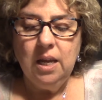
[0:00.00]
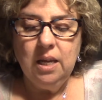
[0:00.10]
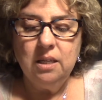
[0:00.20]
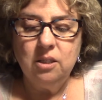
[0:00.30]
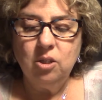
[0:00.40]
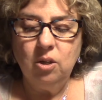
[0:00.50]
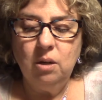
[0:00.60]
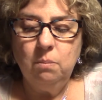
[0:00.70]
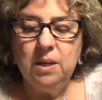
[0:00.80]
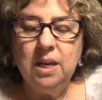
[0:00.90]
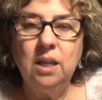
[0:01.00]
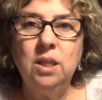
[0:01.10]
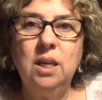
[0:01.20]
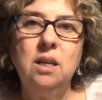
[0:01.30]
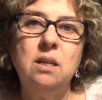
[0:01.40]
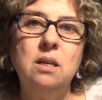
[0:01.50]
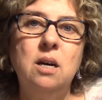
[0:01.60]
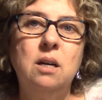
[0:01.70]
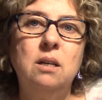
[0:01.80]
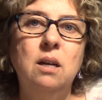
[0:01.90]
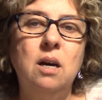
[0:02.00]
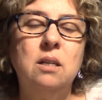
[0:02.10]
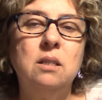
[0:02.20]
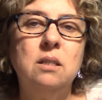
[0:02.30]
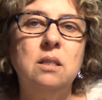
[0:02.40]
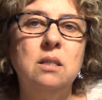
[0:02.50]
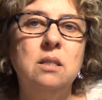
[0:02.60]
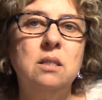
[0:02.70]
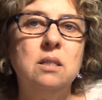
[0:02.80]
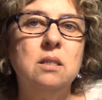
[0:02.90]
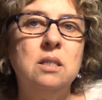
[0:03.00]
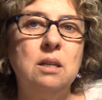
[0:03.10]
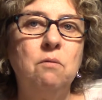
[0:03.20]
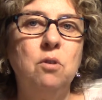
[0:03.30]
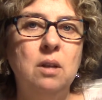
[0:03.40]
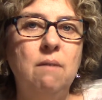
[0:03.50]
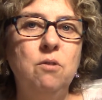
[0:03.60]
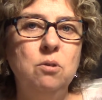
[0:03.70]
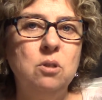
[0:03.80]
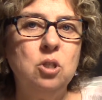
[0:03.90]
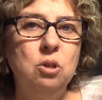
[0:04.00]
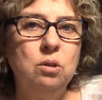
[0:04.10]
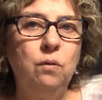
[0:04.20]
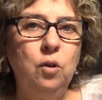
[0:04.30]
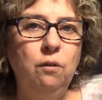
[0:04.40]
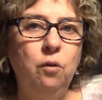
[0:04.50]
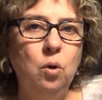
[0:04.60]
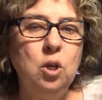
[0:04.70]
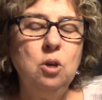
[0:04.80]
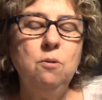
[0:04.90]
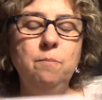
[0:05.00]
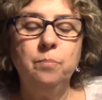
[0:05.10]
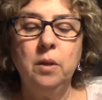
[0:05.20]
is going to be, I think, on several levels useful for you.